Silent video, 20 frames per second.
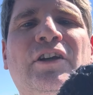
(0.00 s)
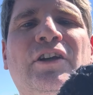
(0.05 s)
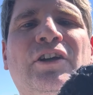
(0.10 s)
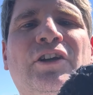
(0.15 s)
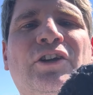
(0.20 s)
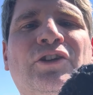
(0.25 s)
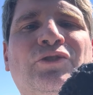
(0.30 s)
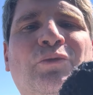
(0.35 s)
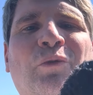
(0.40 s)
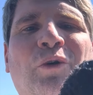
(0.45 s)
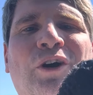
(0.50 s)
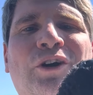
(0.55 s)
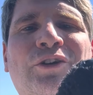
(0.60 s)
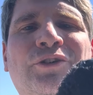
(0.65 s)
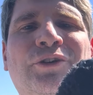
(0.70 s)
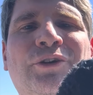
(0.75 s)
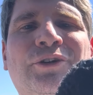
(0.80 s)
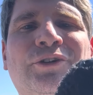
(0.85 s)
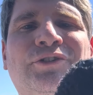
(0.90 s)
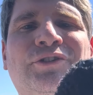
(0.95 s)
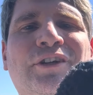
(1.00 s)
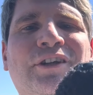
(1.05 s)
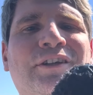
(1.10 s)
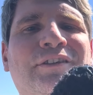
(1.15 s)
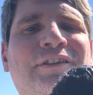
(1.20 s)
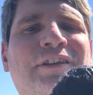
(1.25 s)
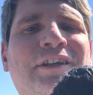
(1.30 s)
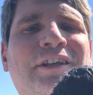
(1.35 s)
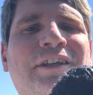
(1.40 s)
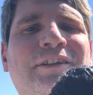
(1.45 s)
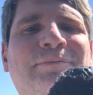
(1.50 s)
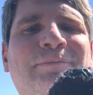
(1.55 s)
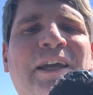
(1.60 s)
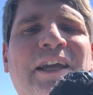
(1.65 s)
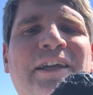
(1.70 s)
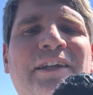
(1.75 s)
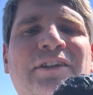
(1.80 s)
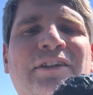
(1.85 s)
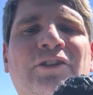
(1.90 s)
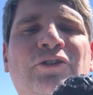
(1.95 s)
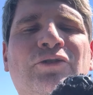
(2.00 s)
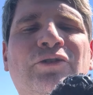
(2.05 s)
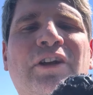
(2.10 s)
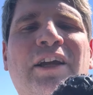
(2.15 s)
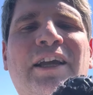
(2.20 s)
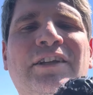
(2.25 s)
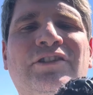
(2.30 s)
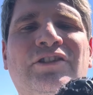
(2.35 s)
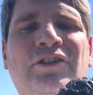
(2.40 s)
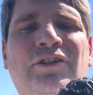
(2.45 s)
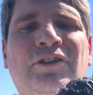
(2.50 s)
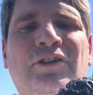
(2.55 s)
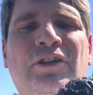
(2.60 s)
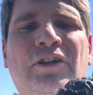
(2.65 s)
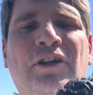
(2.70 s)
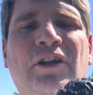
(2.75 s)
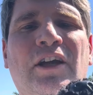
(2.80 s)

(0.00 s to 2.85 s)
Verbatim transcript: his wonders that he's made in creation.